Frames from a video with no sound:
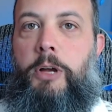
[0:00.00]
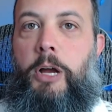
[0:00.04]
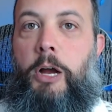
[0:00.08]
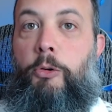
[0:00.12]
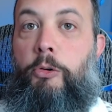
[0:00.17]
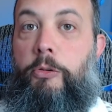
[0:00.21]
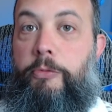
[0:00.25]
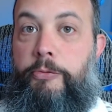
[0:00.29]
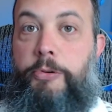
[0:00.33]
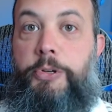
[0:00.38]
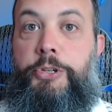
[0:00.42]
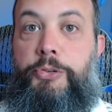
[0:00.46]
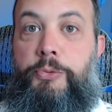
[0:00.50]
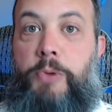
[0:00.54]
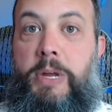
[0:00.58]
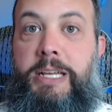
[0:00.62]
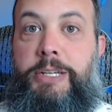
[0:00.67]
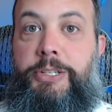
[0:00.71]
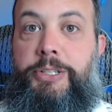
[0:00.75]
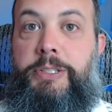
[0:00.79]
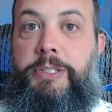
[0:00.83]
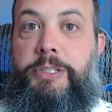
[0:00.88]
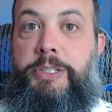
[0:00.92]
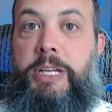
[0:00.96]
A
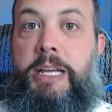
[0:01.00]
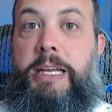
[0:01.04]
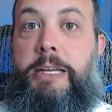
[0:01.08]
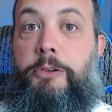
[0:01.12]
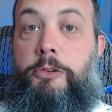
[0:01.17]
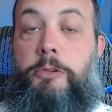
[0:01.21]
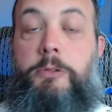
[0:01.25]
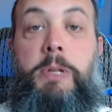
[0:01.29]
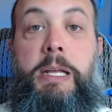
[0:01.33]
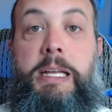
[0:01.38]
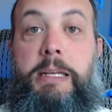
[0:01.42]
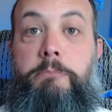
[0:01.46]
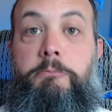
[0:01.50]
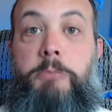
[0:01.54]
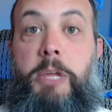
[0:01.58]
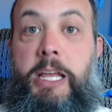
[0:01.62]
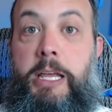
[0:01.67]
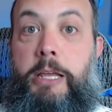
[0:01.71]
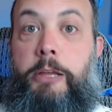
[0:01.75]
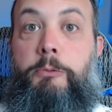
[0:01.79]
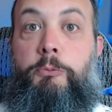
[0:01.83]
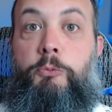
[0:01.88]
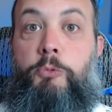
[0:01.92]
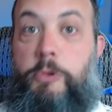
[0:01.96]
refrigeration cycle, like
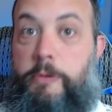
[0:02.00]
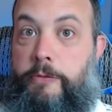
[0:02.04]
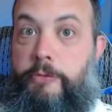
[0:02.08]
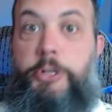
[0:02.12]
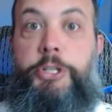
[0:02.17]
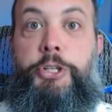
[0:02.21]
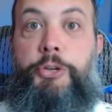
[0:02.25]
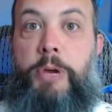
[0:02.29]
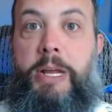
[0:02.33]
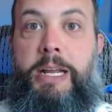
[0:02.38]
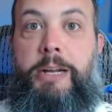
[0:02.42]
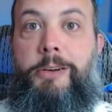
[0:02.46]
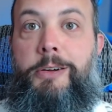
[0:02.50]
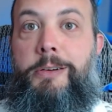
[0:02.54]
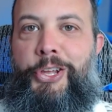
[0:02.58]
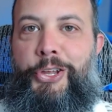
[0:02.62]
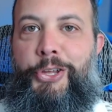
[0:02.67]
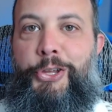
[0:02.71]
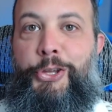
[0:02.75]
a refrigerator,